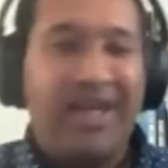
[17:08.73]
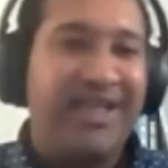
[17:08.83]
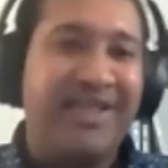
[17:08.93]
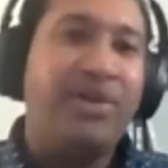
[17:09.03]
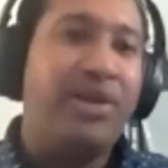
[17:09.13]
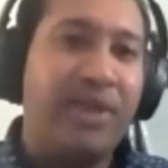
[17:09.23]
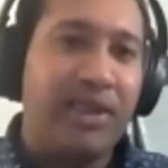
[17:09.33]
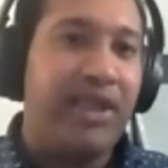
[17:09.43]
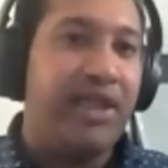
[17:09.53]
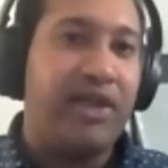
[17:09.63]
Because
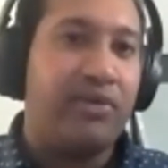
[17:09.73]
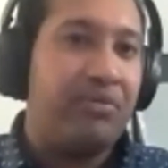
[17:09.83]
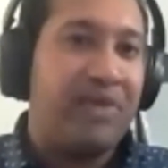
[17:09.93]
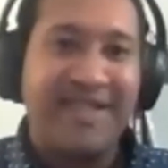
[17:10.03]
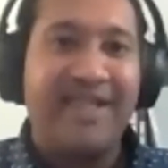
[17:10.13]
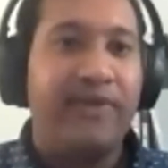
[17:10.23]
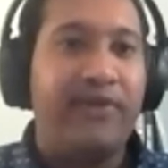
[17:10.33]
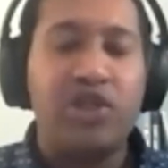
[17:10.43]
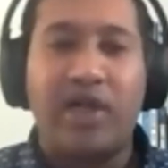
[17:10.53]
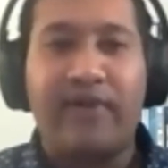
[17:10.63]
ultimately, you know, as an
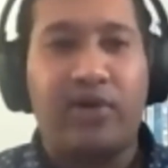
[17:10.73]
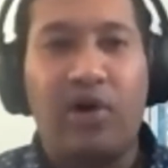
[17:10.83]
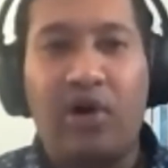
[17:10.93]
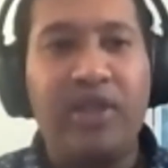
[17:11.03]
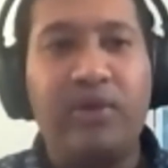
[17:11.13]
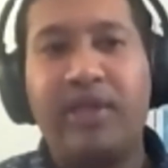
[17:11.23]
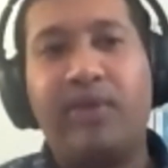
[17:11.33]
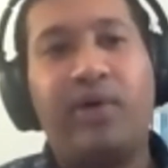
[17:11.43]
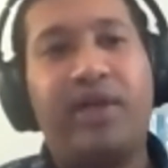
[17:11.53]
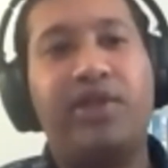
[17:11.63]
EV driver, all you really
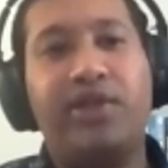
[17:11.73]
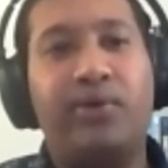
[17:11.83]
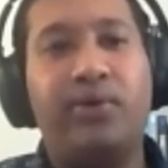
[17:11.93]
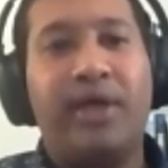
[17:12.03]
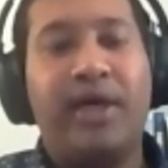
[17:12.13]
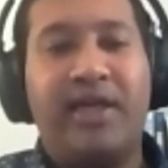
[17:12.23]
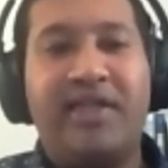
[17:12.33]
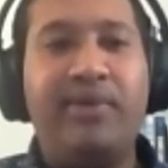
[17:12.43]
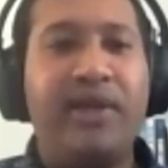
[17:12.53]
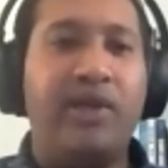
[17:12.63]
want to do is
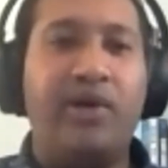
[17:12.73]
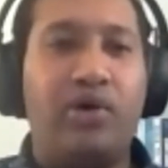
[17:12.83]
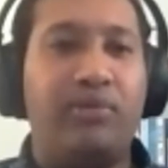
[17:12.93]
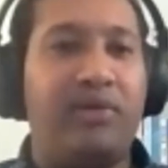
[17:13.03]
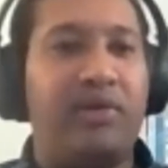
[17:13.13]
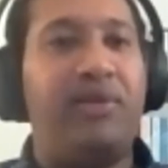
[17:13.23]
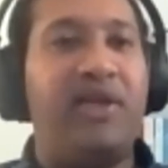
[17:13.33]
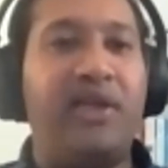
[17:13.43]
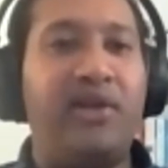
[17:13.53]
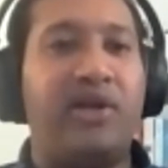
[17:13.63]
you want to go home, you want to
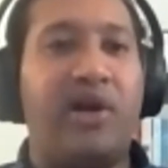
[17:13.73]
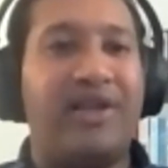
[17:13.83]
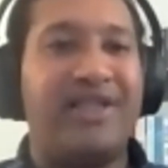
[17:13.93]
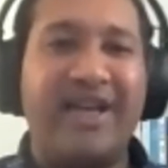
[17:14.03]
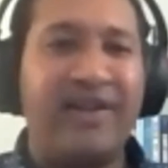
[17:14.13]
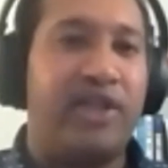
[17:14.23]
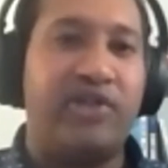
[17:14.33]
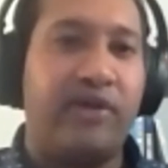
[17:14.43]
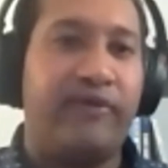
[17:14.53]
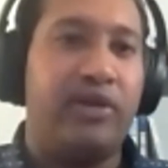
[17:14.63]
plug in your car. It's kind of like your
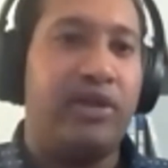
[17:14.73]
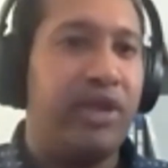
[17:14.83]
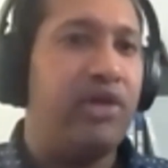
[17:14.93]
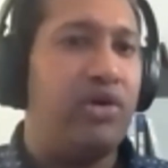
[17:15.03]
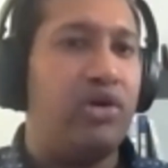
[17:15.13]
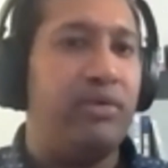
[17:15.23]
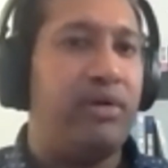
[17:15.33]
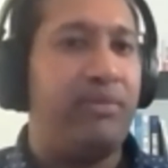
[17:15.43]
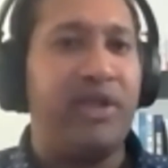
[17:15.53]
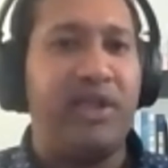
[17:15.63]
cell phone. You want to go home, you
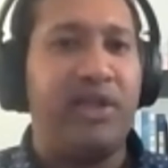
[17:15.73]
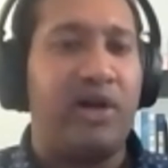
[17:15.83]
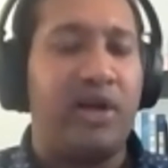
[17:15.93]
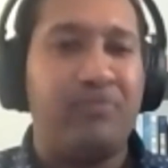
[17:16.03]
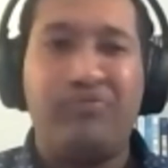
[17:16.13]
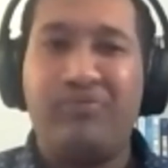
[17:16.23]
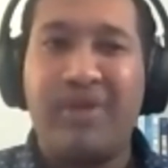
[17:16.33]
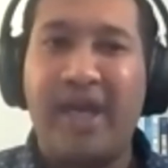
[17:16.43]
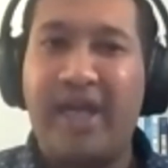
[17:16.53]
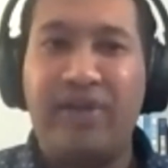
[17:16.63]
want to plug in your car,
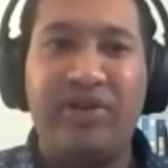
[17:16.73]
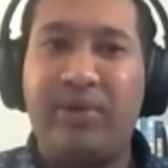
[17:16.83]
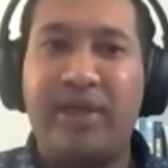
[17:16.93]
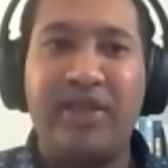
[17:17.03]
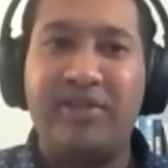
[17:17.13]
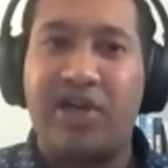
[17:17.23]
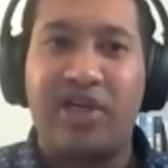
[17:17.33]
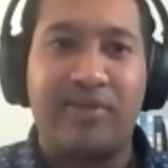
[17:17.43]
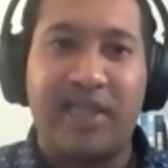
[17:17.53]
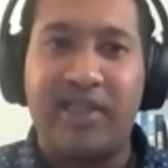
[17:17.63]
and you just want it to
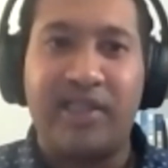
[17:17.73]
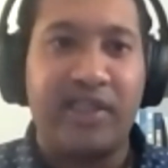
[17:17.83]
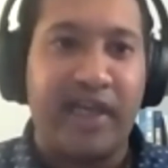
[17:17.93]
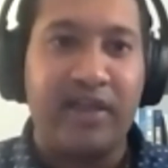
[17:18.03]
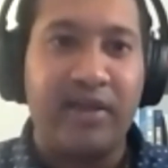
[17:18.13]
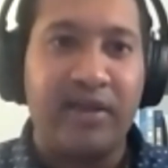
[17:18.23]
charge by the end of the night.